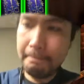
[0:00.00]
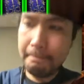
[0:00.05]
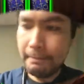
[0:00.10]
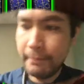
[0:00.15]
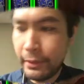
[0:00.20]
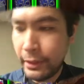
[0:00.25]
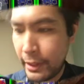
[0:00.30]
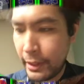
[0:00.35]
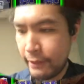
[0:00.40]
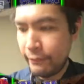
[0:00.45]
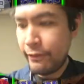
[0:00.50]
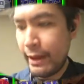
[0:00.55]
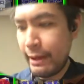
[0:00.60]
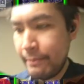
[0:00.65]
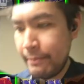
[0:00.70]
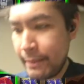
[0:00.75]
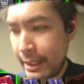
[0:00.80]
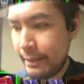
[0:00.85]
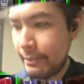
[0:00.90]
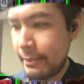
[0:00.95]

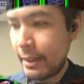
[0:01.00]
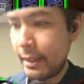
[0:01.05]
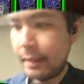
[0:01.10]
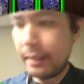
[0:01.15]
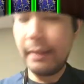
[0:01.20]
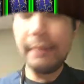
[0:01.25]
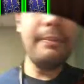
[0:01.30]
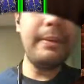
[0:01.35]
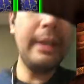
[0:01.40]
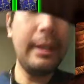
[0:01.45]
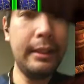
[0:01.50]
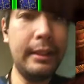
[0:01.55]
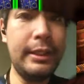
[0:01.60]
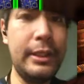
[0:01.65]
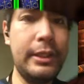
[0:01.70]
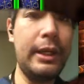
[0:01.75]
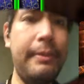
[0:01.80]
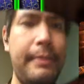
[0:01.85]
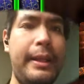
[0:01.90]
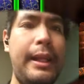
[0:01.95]
35-minute mark of me on the
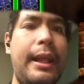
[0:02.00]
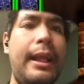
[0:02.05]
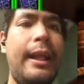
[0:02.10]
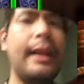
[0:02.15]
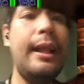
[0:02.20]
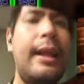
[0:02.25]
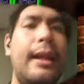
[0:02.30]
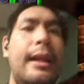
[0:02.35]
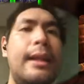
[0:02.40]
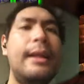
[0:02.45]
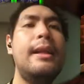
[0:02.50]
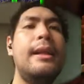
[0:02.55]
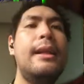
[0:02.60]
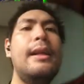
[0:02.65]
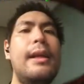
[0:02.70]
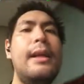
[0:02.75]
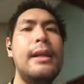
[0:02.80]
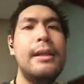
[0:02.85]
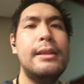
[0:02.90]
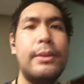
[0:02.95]
treadmill.
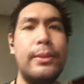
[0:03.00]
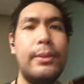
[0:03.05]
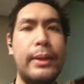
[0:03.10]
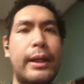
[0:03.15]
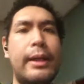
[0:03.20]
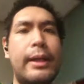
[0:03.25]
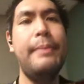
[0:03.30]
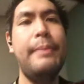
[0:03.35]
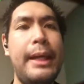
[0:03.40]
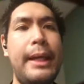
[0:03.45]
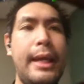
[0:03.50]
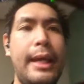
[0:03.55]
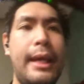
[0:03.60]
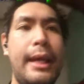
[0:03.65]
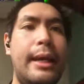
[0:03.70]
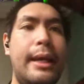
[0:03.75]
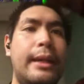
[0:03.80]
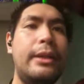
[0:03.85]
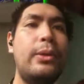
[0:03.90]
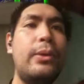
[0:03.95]
So we're gonna be
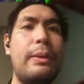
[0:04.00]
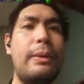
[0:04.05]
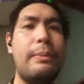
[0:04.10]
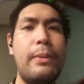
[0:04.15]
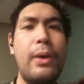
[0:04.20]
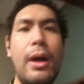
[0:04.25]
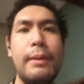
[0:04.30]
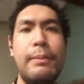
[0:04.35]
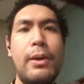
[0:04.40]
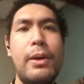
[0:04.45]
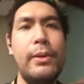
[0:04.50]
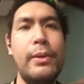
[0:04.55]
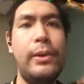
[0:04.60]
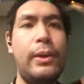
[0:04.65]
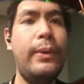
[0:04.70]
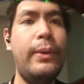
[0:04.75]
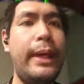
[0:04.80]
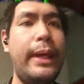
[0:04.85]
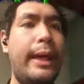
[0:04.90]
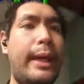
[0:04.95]
doing Broadmoor real
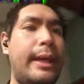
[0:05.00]
quick.